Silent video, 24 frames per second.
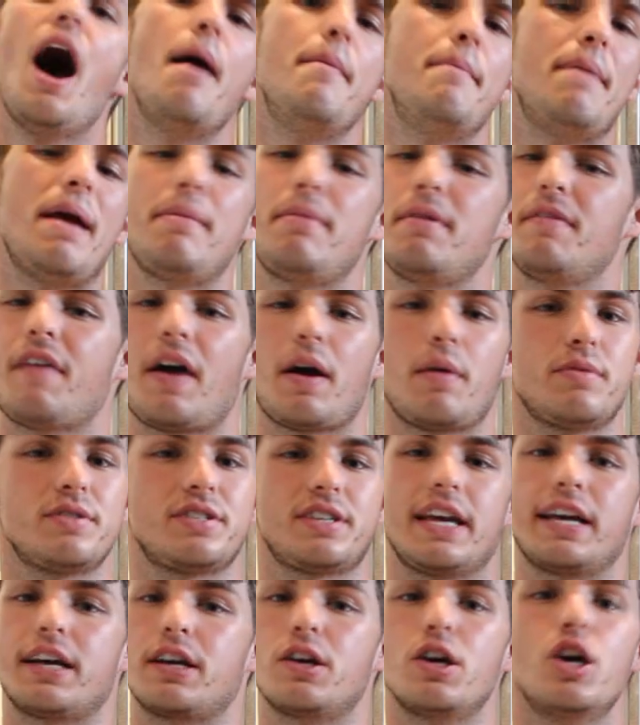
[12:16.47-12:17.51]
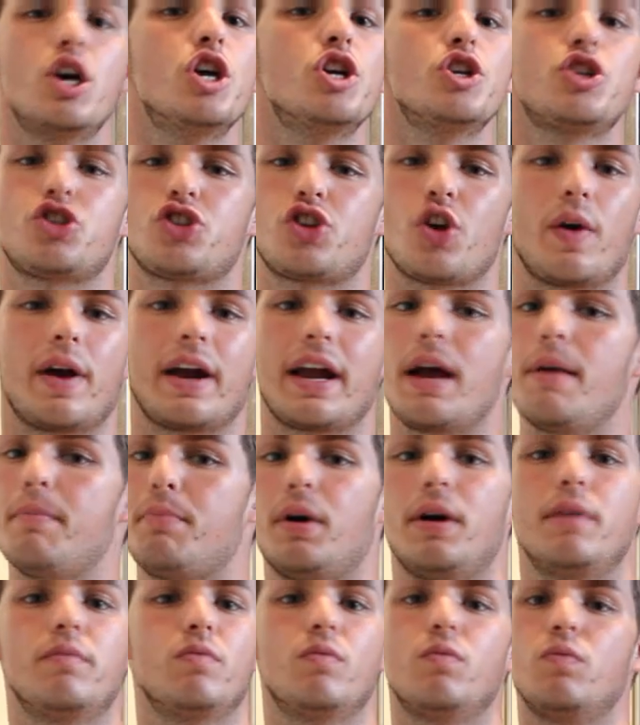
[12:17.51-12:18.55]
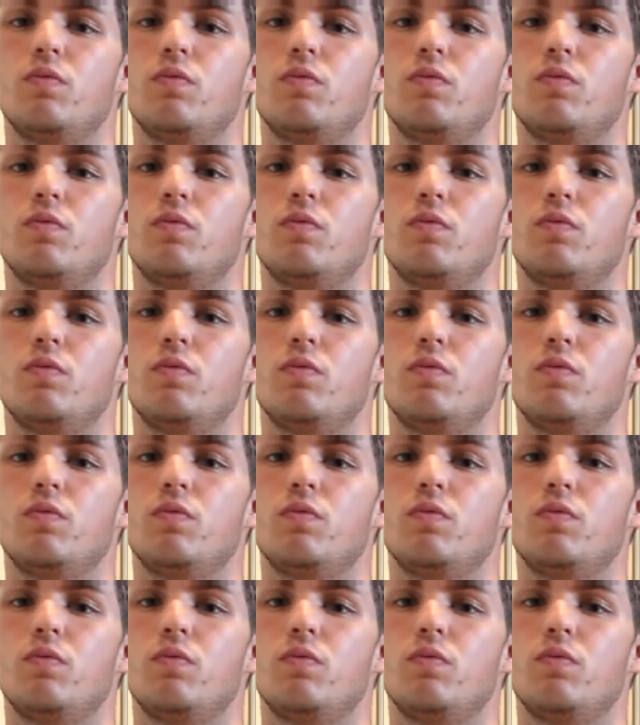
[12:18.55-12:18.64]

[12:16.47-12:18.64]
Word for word: Maybe if I was like stirring it, but